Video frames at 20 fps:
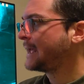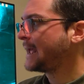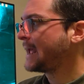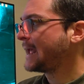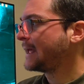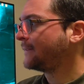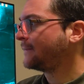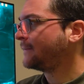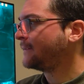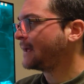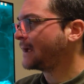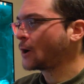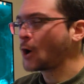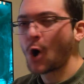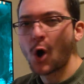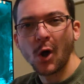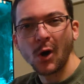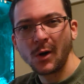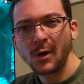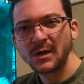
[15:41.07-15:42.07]
and the
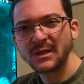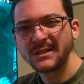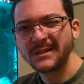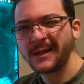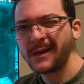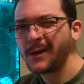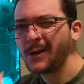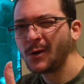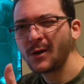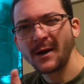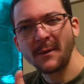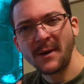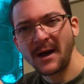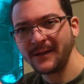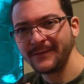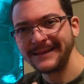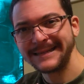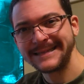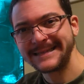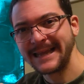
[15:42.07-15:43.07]
colors, they look
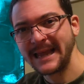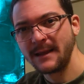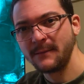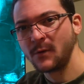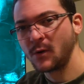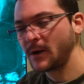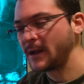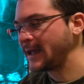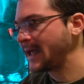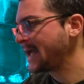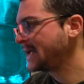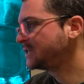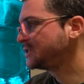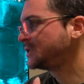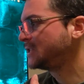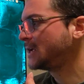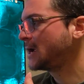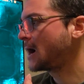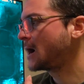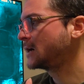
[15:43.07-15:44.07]
about the same. Okay,
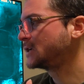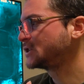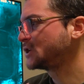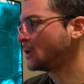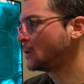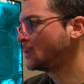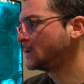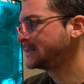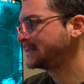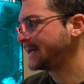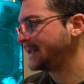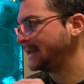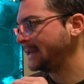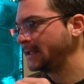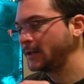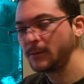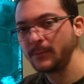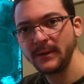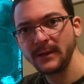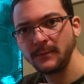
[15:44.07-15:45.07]
HDR is always a
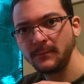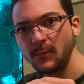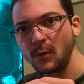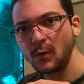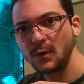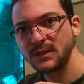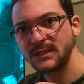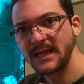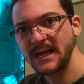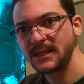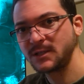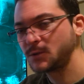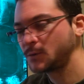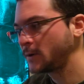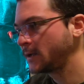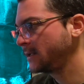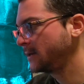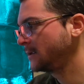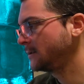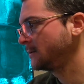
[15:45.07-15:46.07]
little bit more
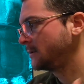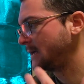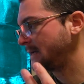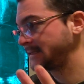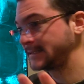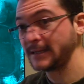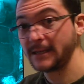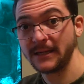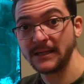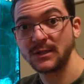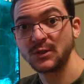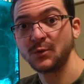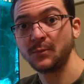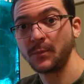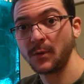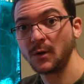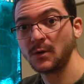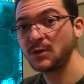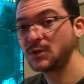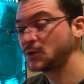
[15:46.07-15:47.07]
saturated as it is
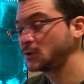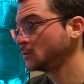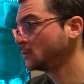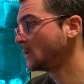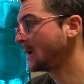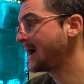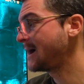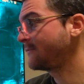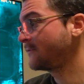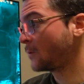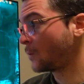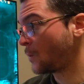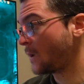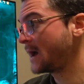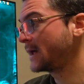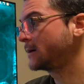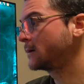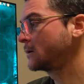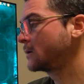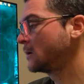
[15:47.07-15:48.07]
supposed to have a
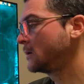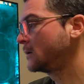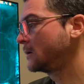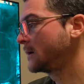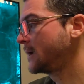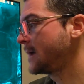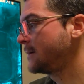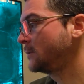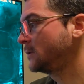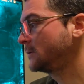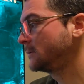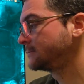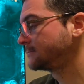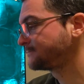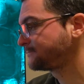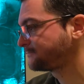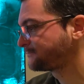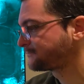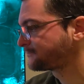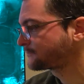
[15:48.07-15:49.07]
wider color gamut,
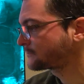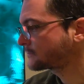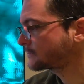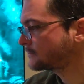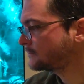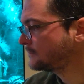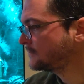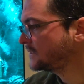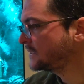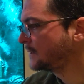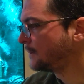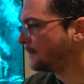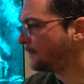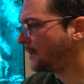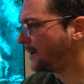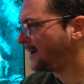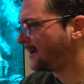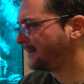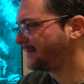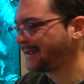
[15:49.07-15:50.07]

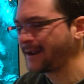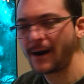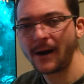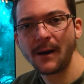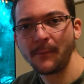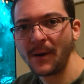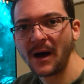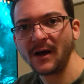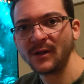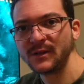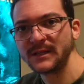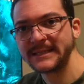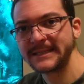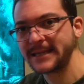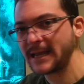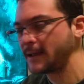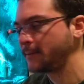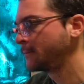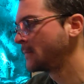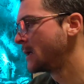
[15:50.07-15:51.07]
but they are about the
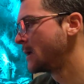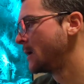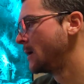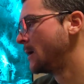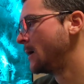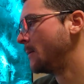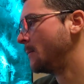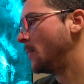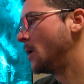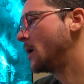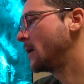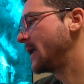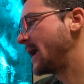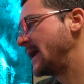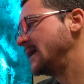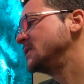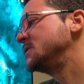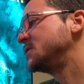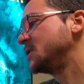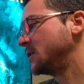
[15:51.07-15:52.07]
same. But
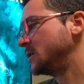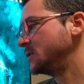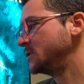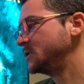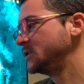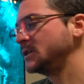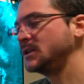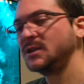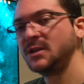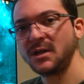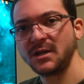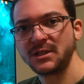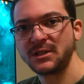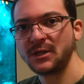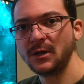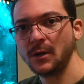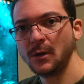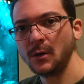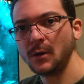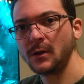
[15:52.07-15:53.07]
HLG
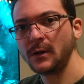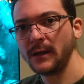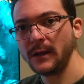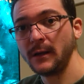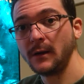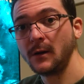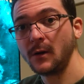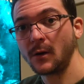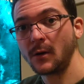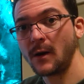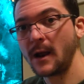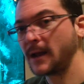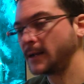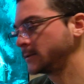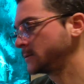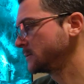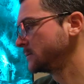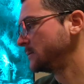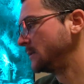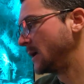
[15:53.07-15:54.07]
does look
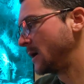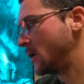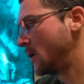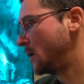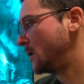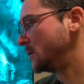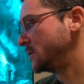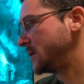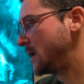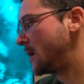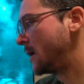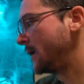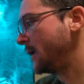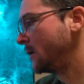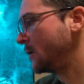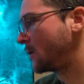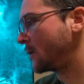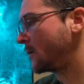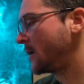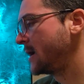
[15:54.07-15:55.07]
incorrect. The colors are
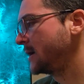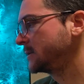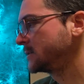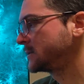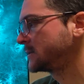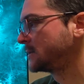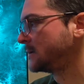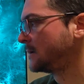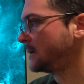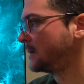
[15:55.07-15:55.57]
incorrect